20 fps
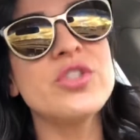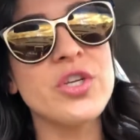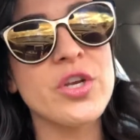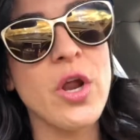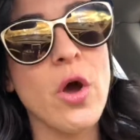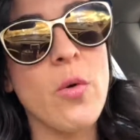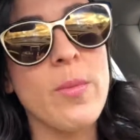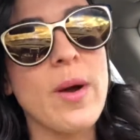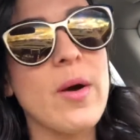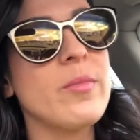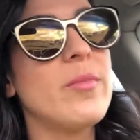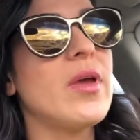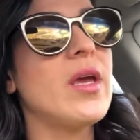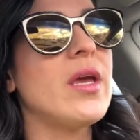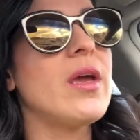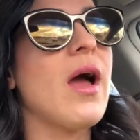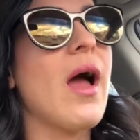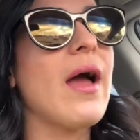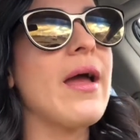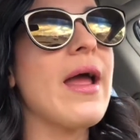you should know about
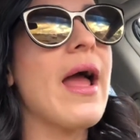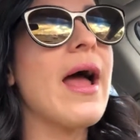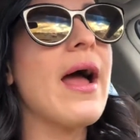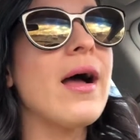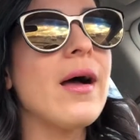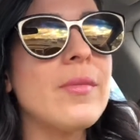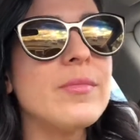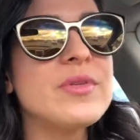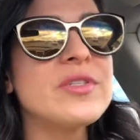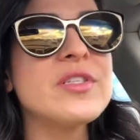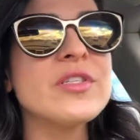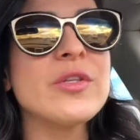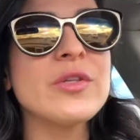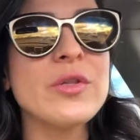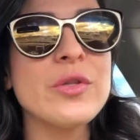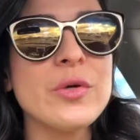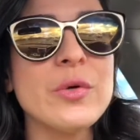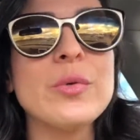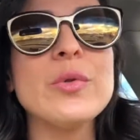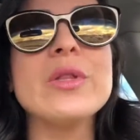me, I
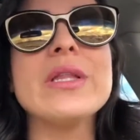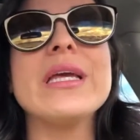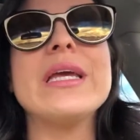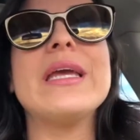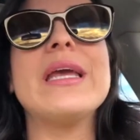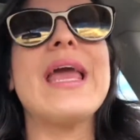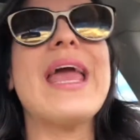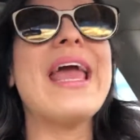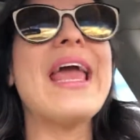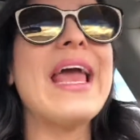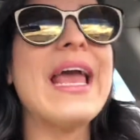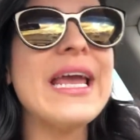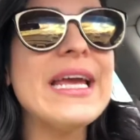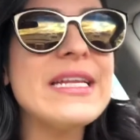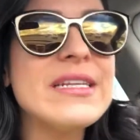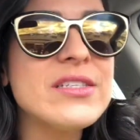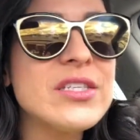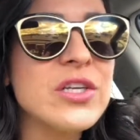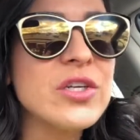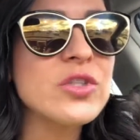absolutely
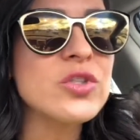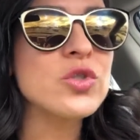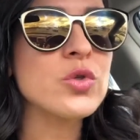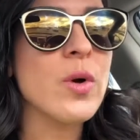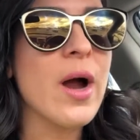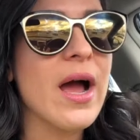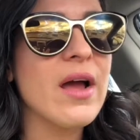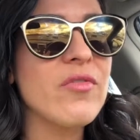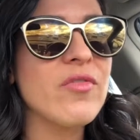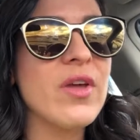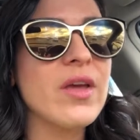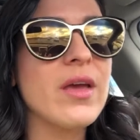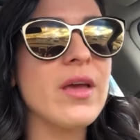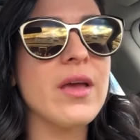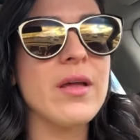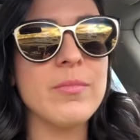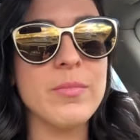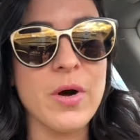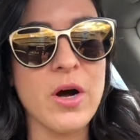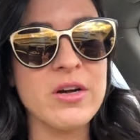hate
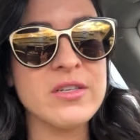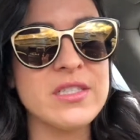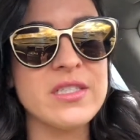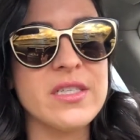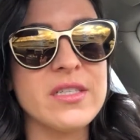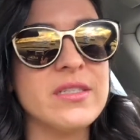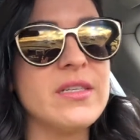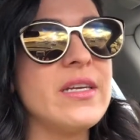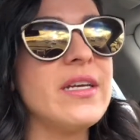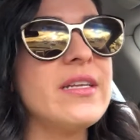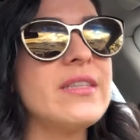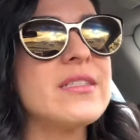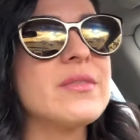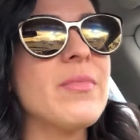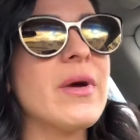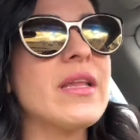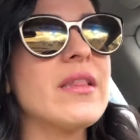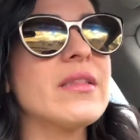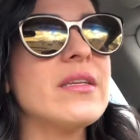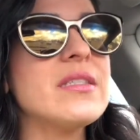driving in Boston. It is
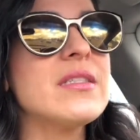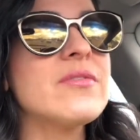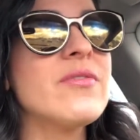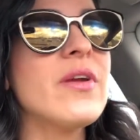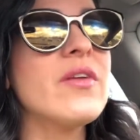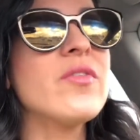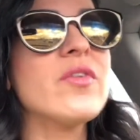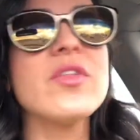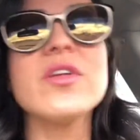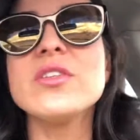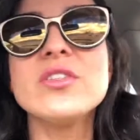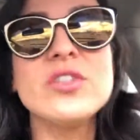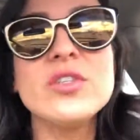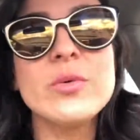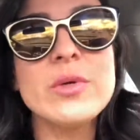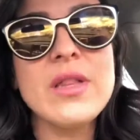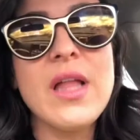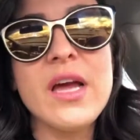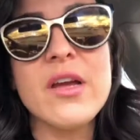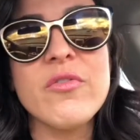my least favorite thing to
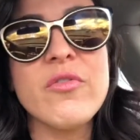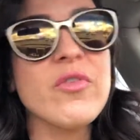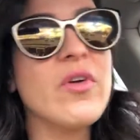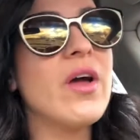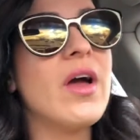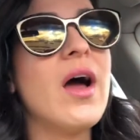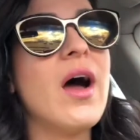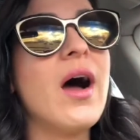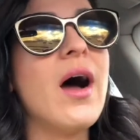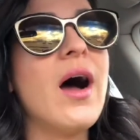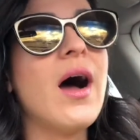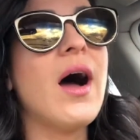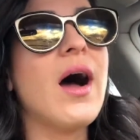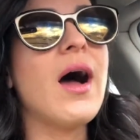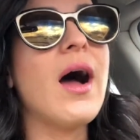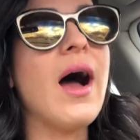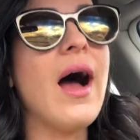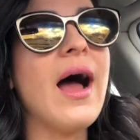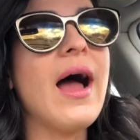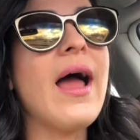do in life.
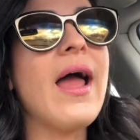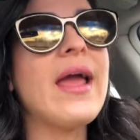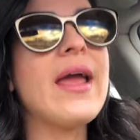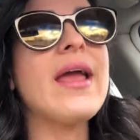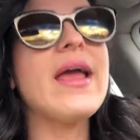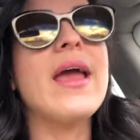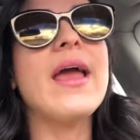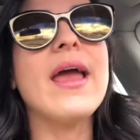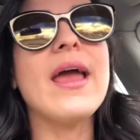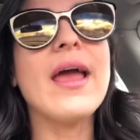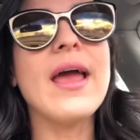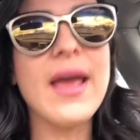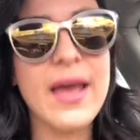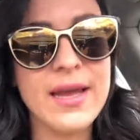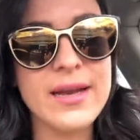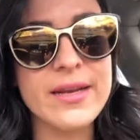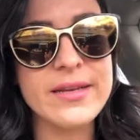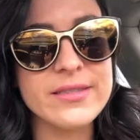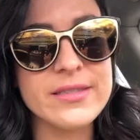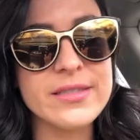I
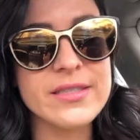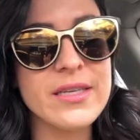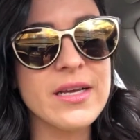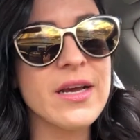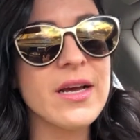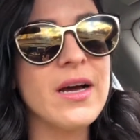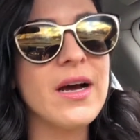hate it.